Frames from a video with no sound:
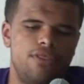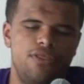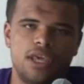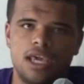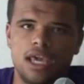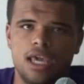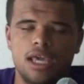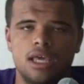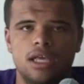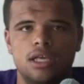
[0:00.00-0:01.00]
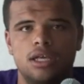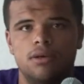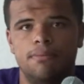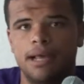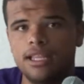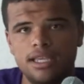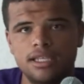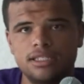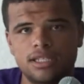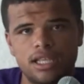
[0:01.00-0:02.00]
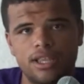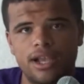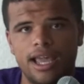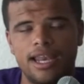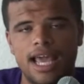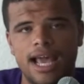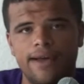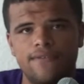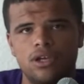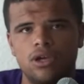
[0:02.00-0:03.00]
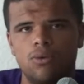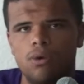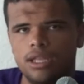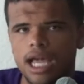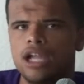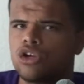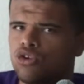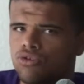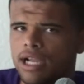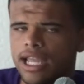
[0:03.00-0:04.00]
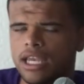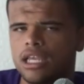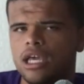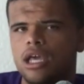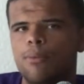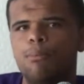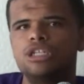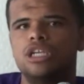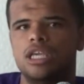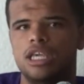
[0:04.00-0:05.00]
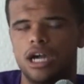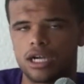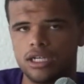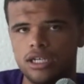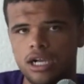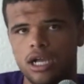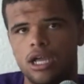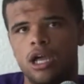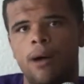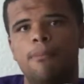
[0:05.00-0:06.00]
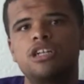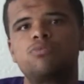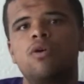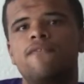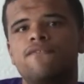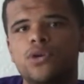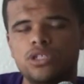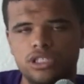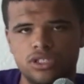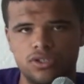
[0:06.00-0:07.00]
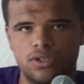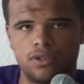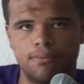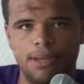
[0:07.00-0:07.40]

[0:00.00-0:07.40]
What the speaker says: the Pelicans, on the other hand, have, while not great, much younger, much more versatile